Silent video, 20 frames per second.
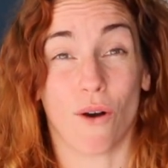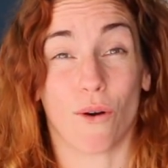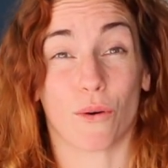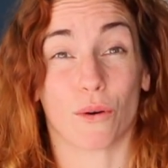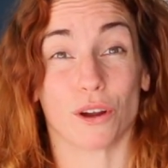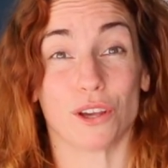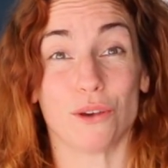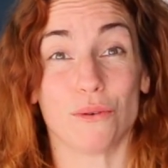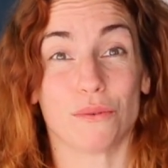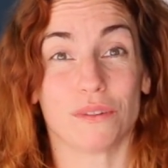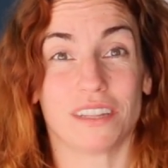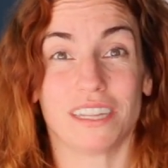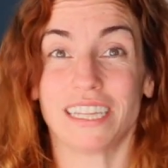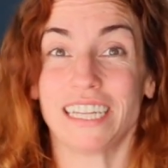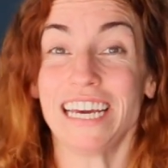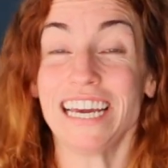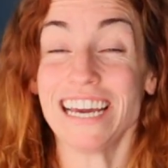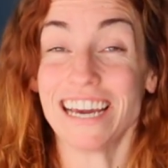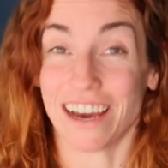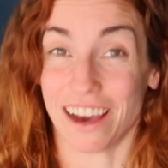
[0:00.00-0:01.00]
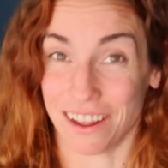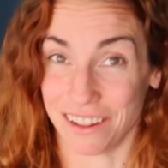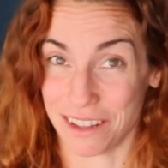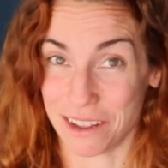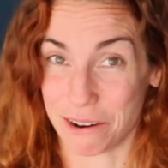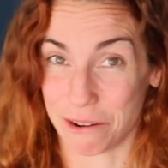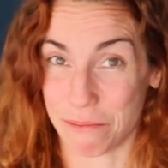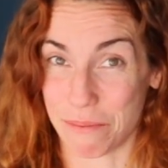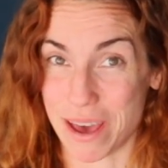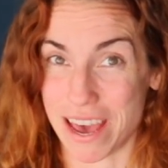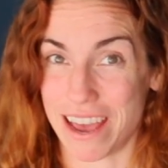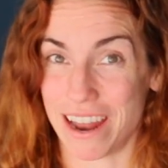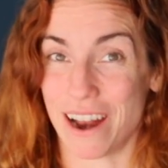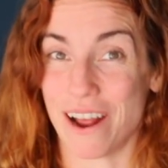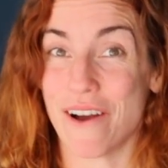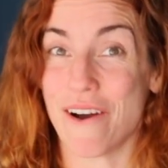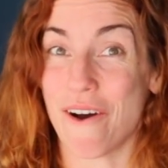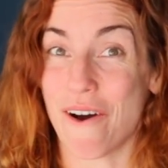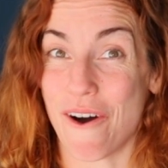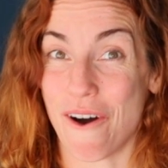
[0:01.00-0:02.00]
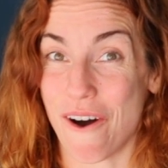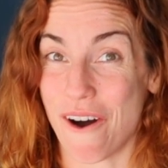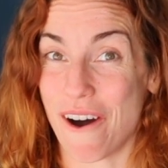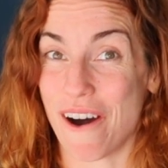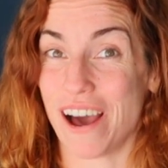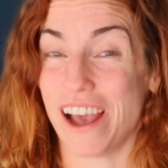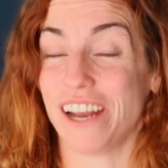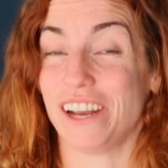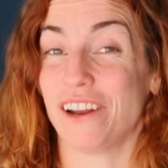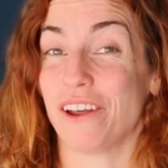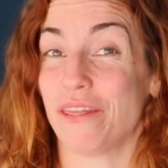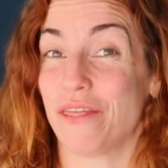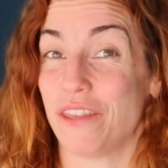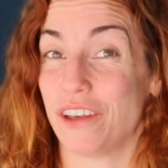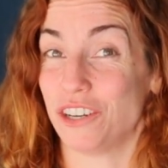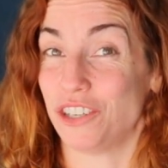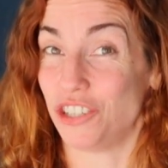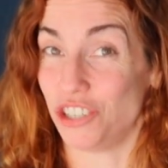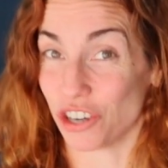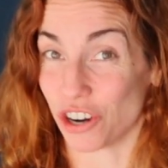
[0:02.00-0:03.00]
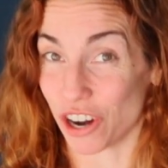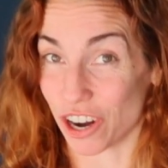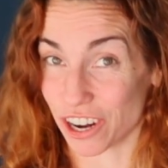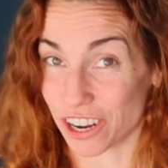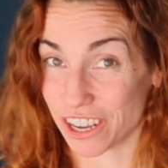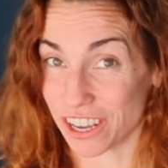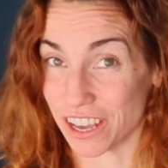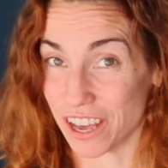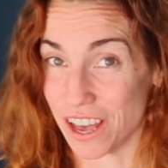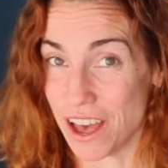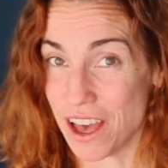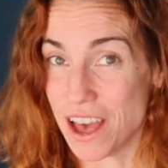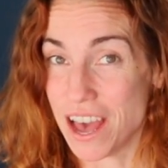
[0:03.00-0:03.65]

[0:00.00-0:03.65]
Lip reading: or you leak a little bit on the jerk?